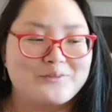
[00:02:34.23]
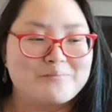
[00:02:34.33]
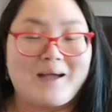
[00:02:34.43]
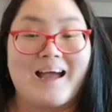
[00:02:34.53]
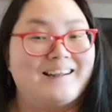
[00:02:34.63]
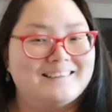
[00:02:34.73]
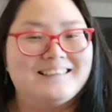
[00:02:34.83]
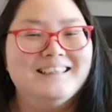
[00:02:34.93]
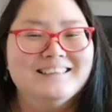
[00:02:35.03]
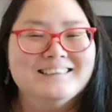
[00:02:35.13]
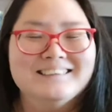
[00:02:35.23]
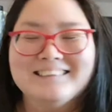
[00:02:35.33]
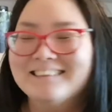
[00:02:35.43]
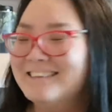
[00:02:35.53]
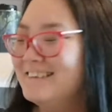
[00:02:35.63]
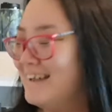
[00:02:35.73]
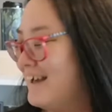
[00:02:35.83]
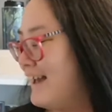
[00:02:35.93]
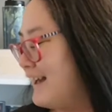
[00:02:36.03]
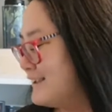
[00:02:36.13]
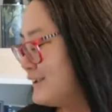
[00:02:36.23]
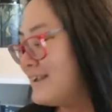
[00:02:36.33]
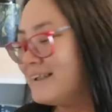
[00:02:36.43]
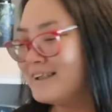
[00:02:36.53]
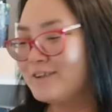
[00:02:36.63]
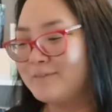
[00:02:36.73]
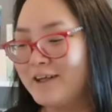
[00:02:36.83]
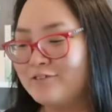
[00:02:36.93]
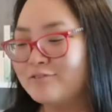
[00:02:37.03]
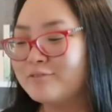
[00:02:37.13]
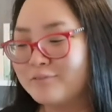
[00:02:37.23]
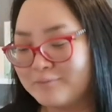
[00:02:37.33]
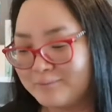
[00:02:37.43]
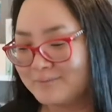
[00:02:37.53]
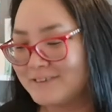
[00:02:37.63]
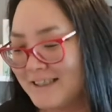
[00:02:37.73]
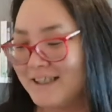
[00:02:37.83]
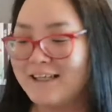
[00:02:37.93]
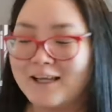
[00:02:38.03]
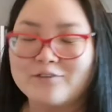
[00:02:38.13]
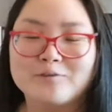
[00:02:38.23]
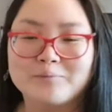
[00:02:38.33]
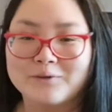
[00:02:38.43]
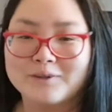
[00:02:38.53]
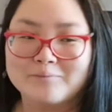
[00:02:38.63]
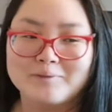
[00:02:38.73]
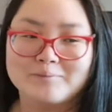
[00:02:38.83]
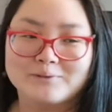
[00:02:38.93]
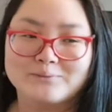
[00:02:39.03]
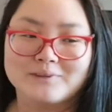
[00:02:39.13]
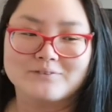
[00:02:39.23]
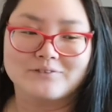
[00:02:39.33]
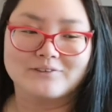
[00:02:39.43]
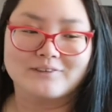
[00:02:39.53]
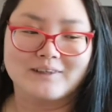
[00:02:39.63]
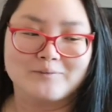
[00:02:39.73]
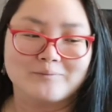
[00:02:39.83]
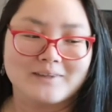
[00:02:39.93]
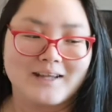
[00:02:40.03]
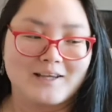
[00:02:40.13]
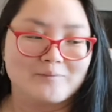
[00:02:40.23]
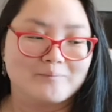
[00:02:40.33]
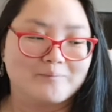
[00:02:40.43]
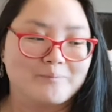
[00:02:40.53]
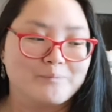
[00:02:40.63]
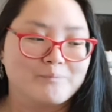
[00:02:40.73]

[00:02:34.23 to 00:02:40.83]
panicked. And so I ended up kind of sitting down and blocking people's way for a time.